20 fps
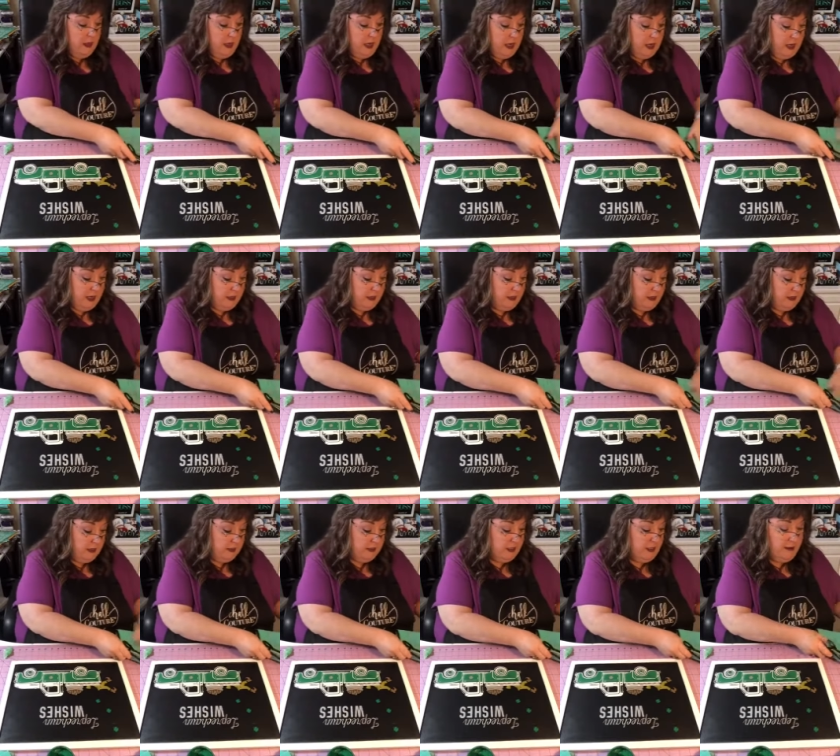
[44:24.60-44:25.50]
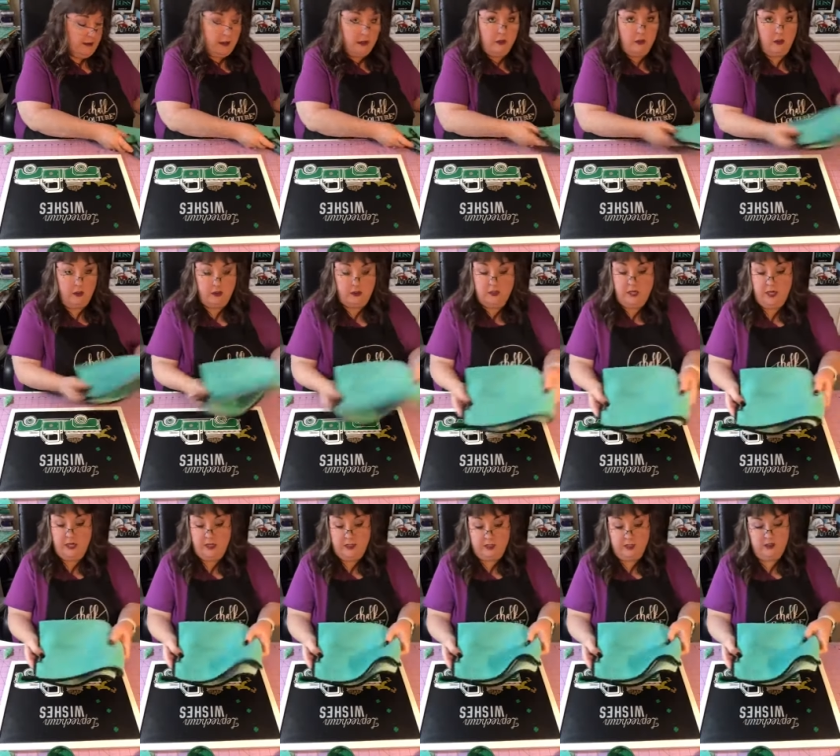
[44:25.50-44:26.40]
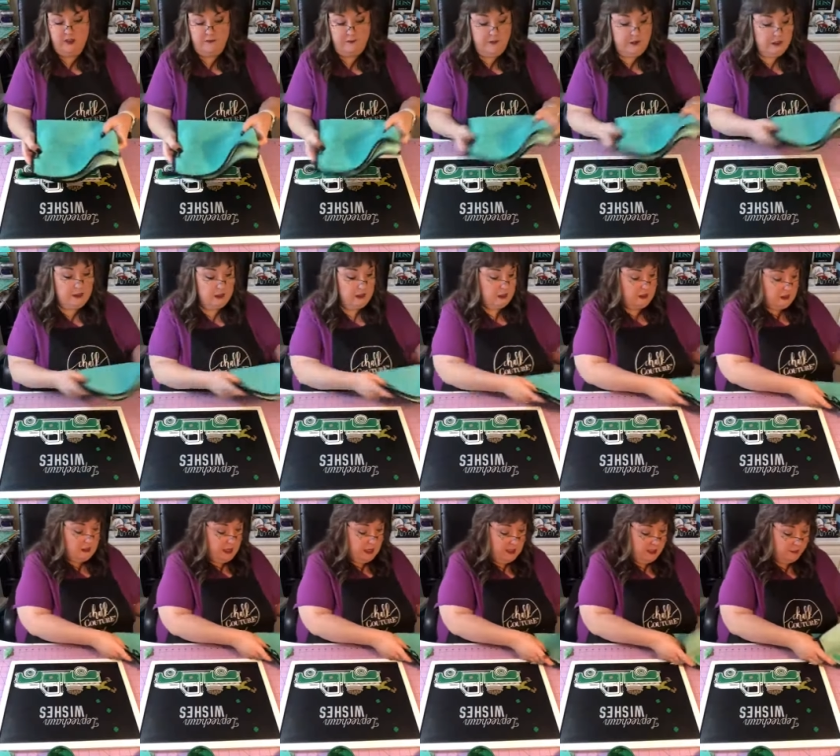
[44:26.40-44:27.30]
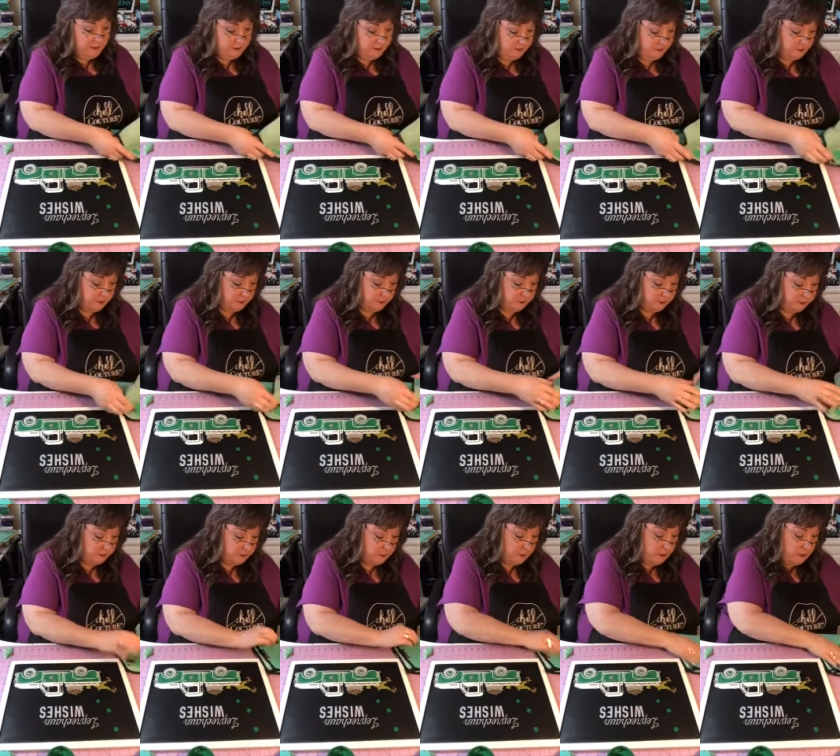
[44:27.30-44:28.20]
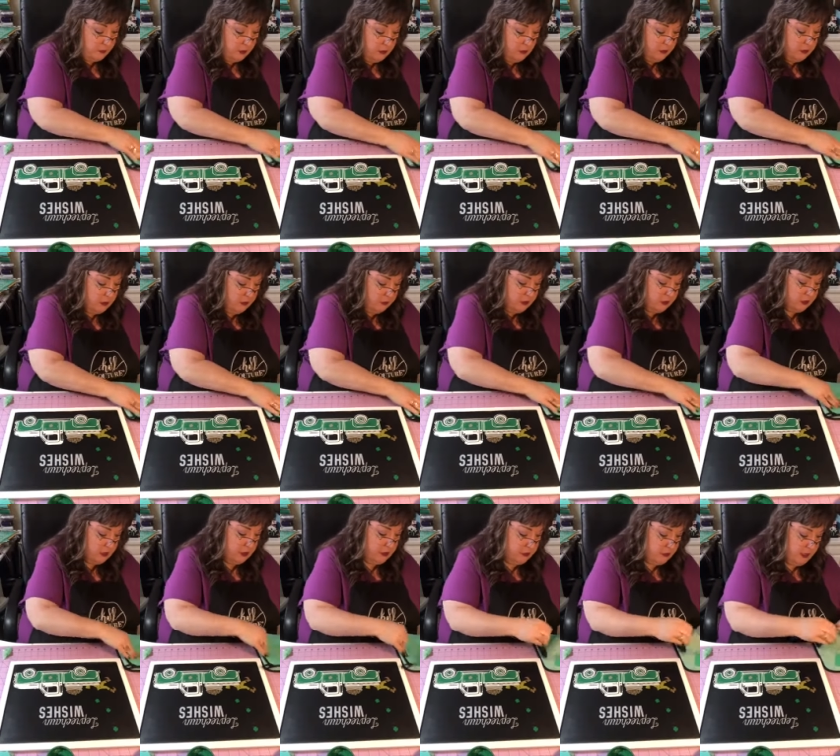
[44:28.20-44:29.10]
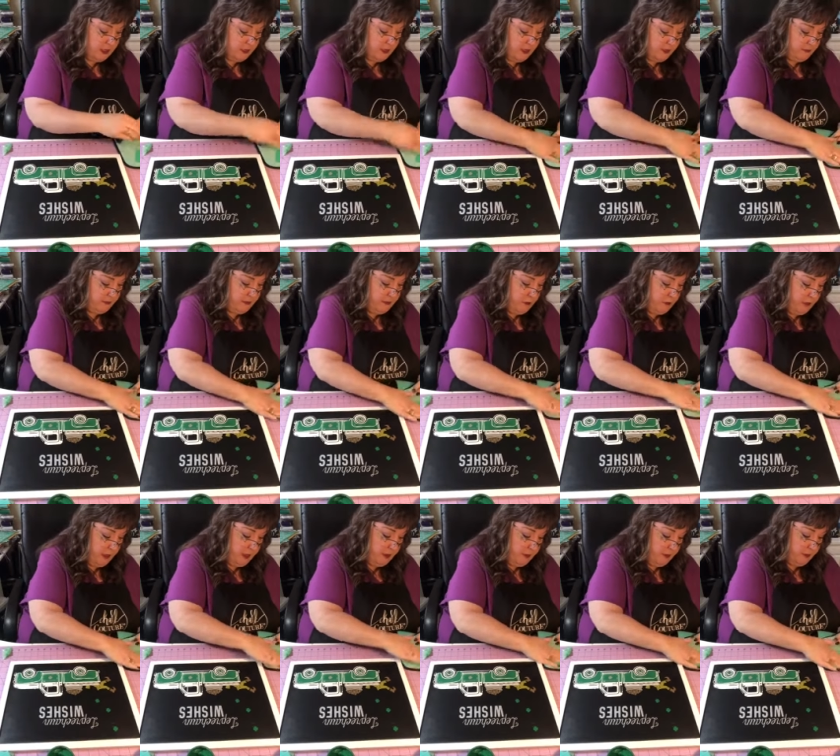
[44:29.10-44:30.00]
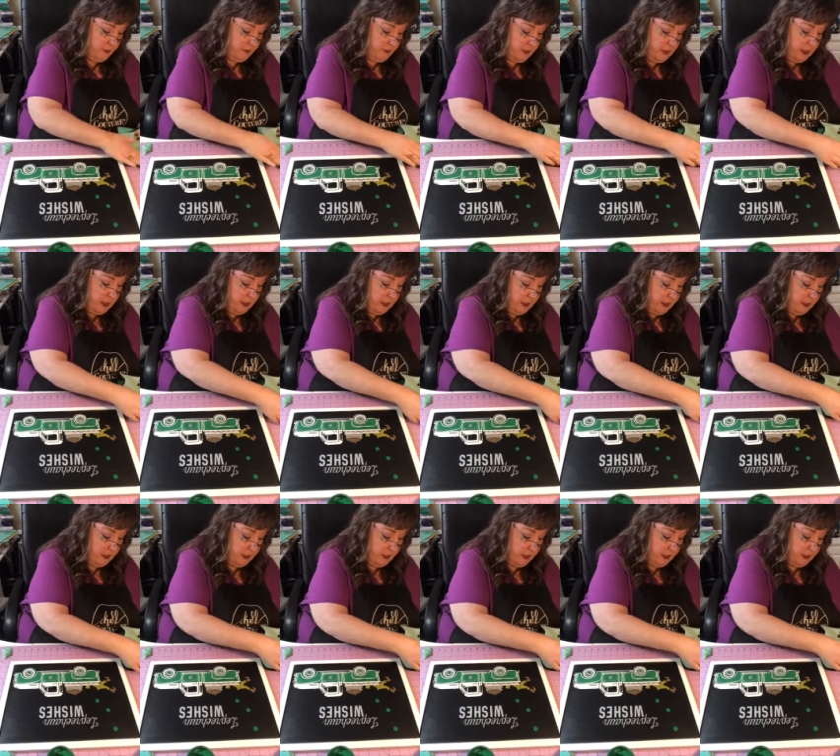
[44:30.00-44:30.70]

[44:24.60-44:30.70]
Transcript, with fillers: and then the terry cloth side is your fuzzing side. So I'm just gonna dry that real quick with my